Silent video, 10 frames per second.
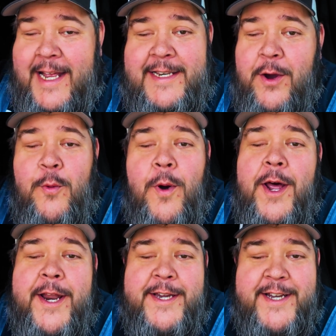don't
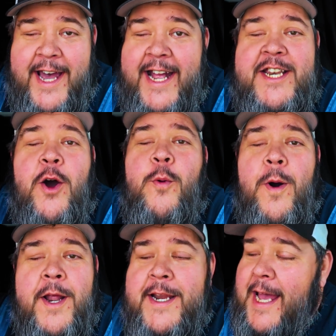want to. I don't
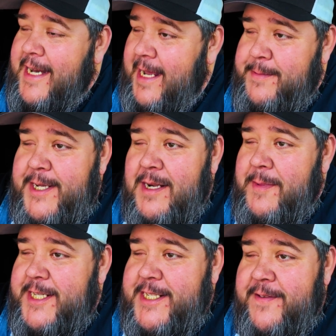want to. I kept telling
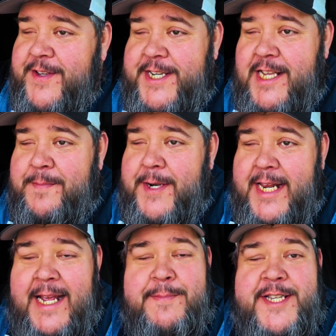myself to get up and I
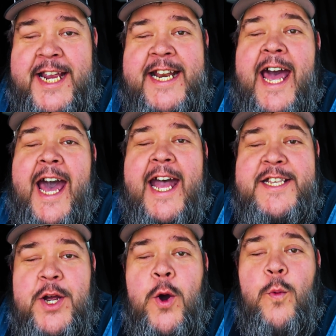kept saying, I
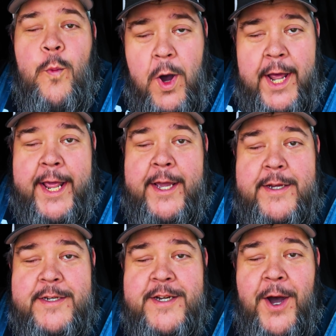don't want to.
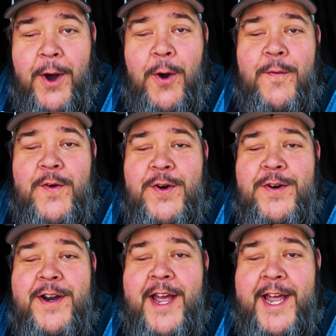
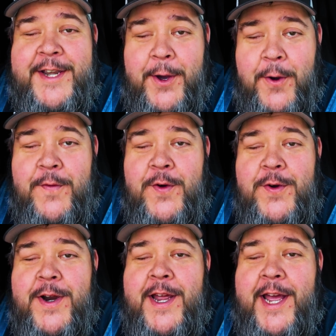Over and
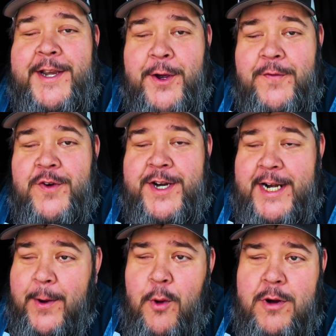over and over
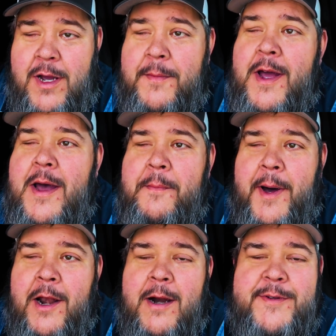again. I woke up,
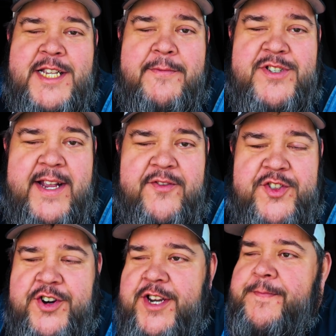my alarm was set for
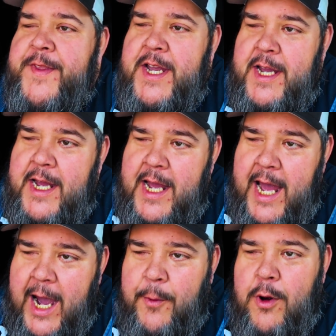7:30.
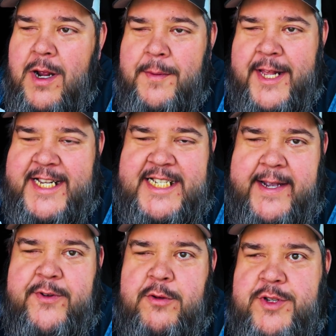I woke up at like
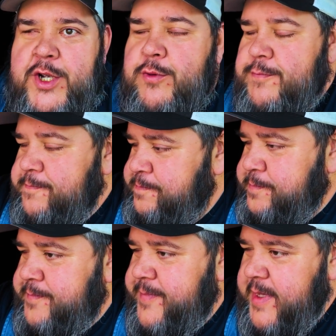7:02.
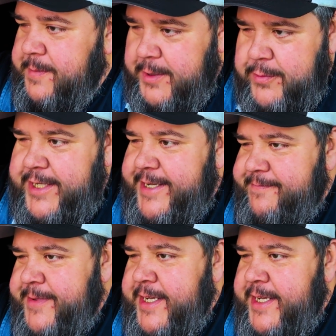I'm like, okay.